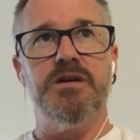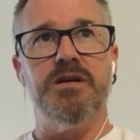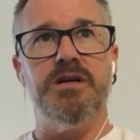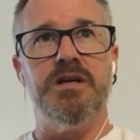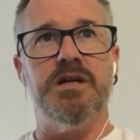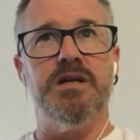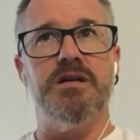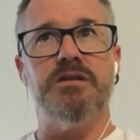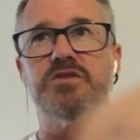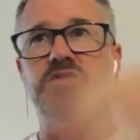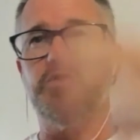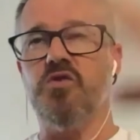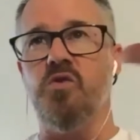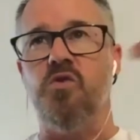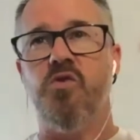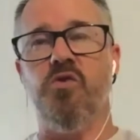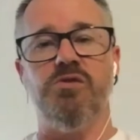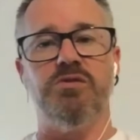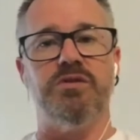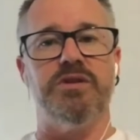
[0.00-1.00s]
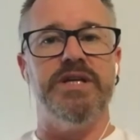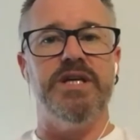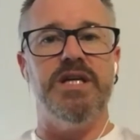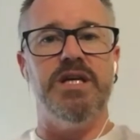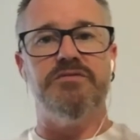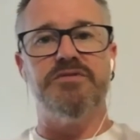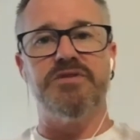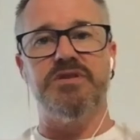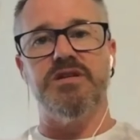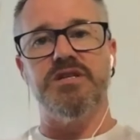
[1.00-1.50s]
uh, tall
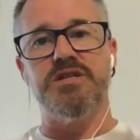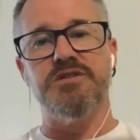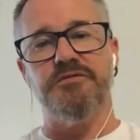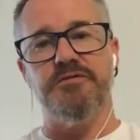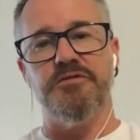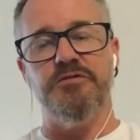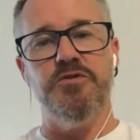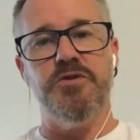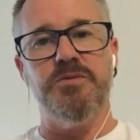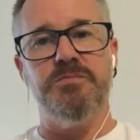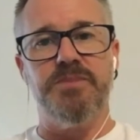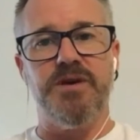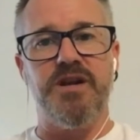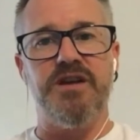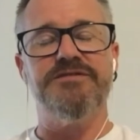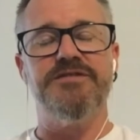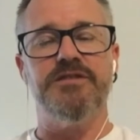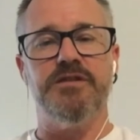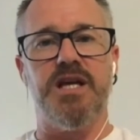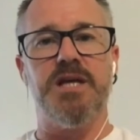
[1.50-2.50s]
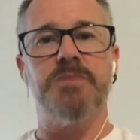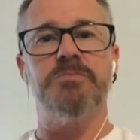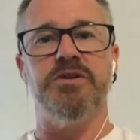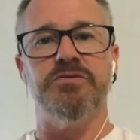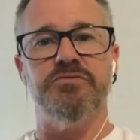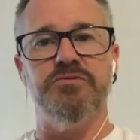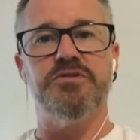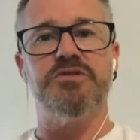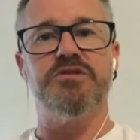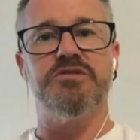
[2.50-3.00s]
leaves, there's fruit, but I feel like my
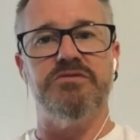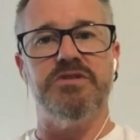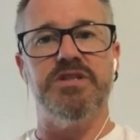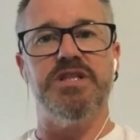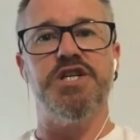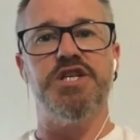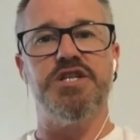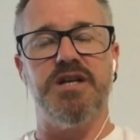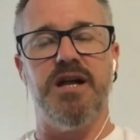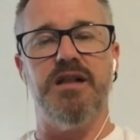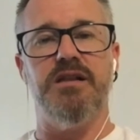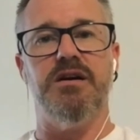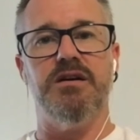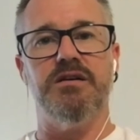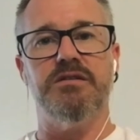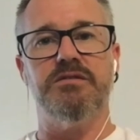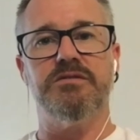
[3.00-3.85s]
roots are really shallow.